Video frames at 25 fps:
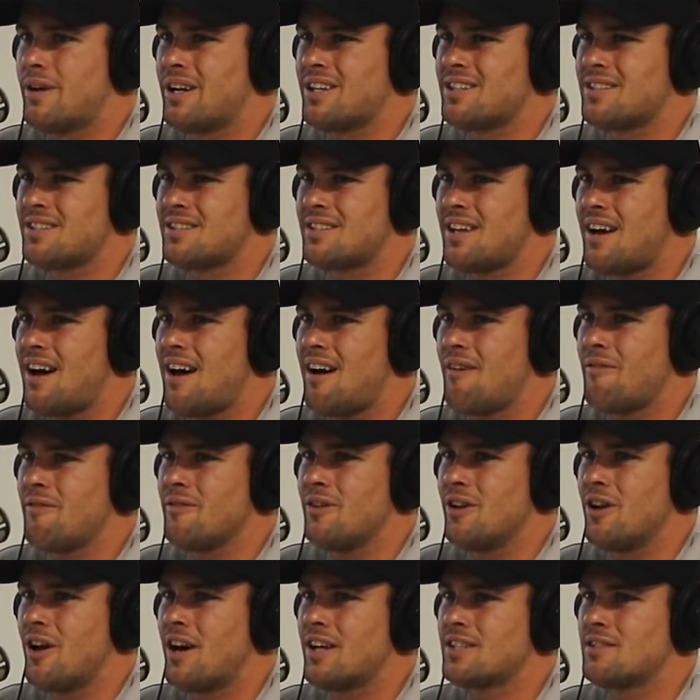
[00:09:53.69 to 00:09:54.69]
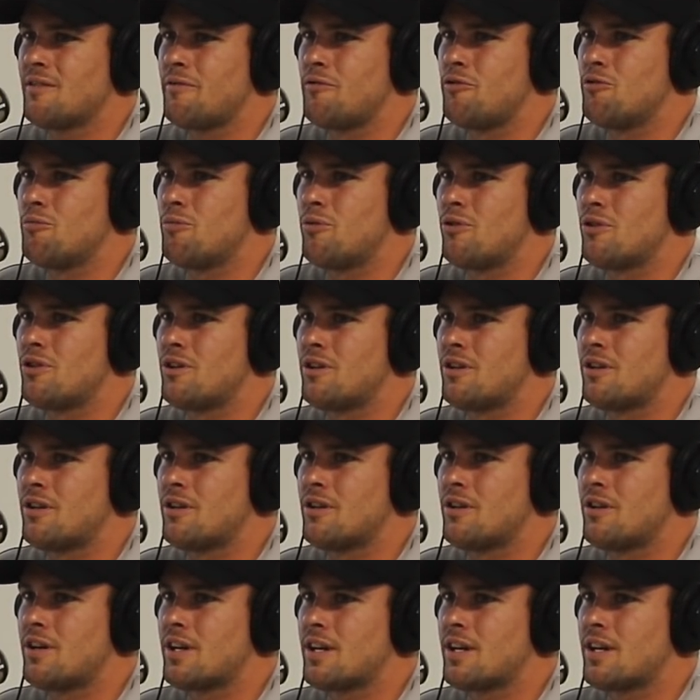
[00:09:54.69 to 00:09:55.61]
But it's tough, as a footballer.